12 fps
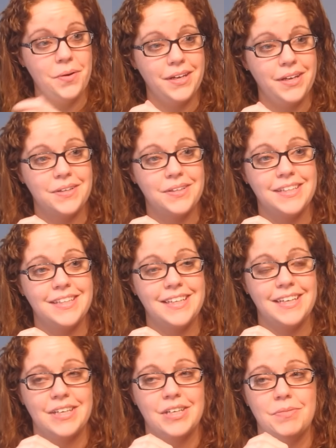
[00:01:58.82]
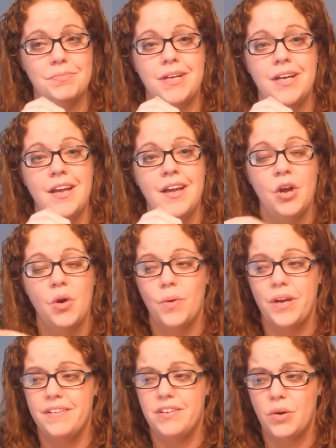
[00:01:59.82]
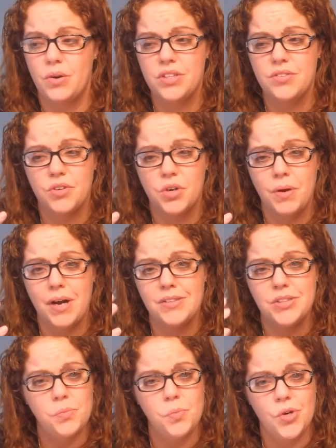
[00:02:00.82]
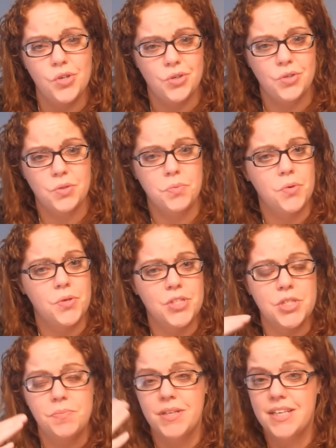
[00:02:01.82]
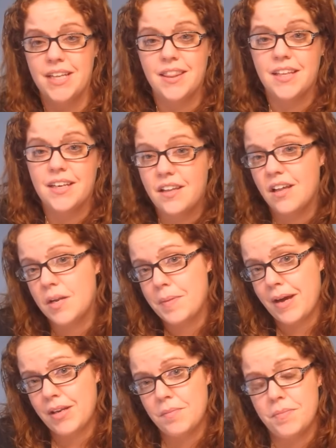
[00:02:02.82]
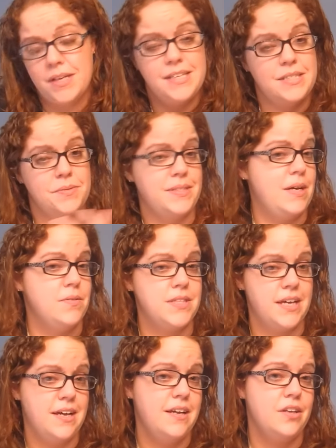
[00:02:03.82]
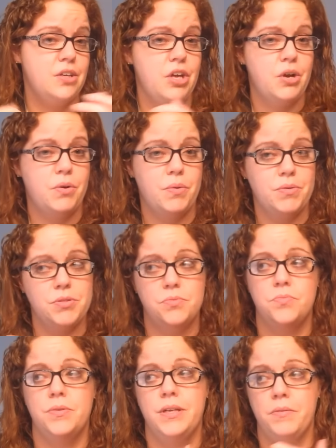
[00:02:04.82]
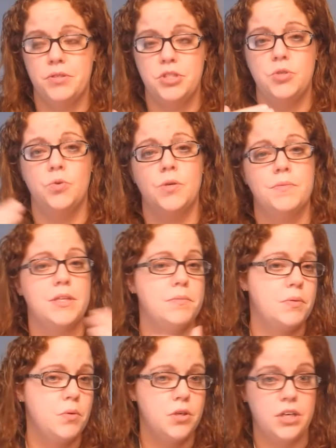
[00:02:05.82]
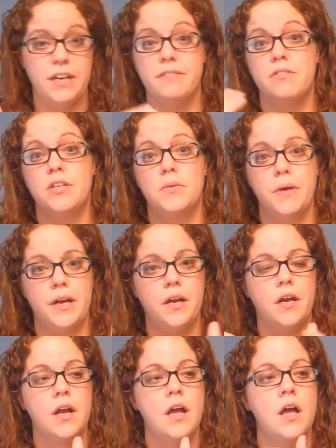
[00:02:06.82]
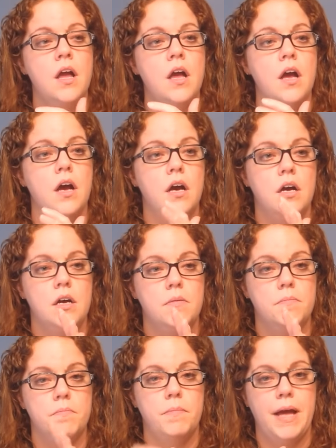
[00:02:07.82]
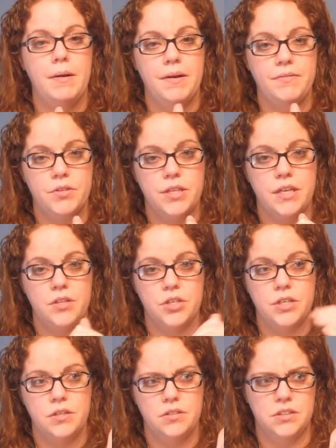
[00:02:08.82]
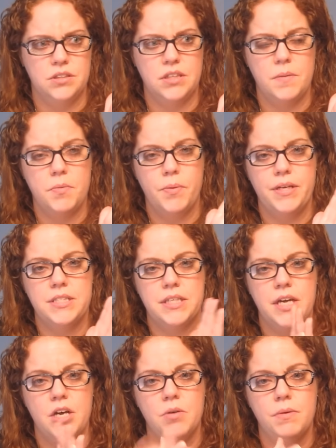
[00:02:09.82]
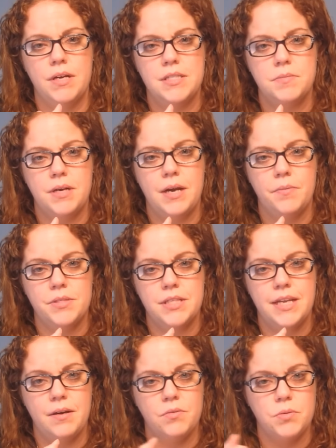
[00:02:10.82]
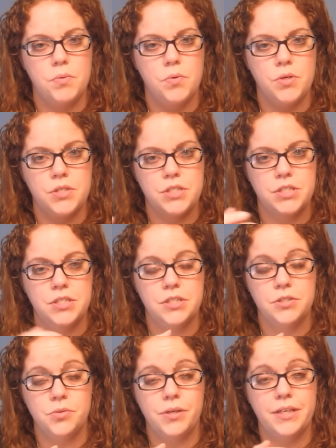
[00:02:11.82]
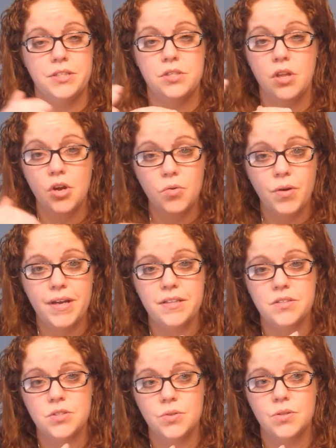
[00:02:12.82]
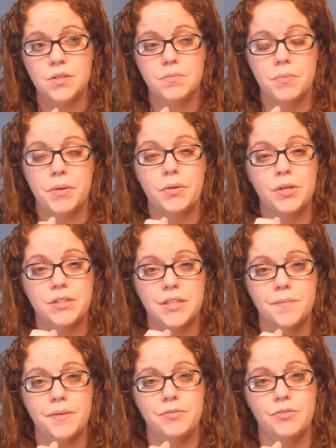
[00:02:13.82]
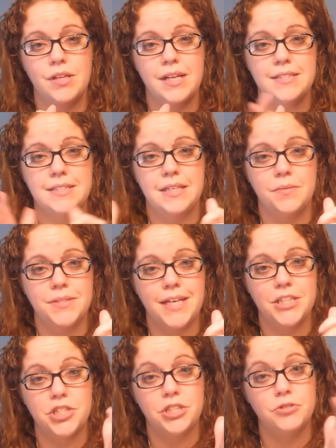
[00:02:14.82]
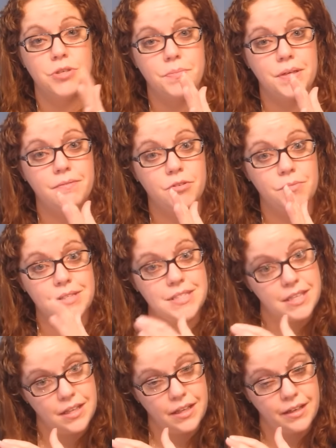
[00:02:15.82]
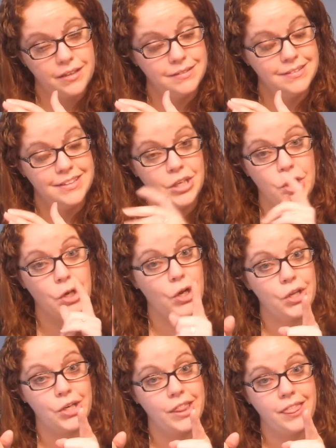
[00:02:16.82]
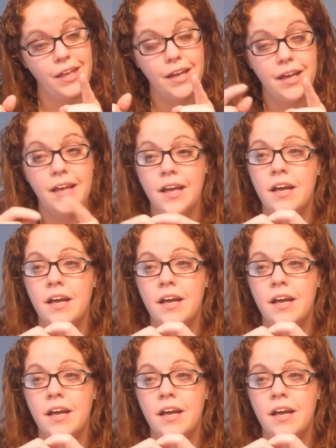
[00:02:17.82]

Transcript: going on um, we had noticed for a while some water on the porch, but didn't lot about it because it was outside. You know, it was when it would storm and there'd be water everywhere. Um, however, the other or a couple weeks ago, my husband and I were sitting out on the porch enjoying a slow rainstorm, and we looked up and realized that it was actually dripping from the ceiling. Not a good thing.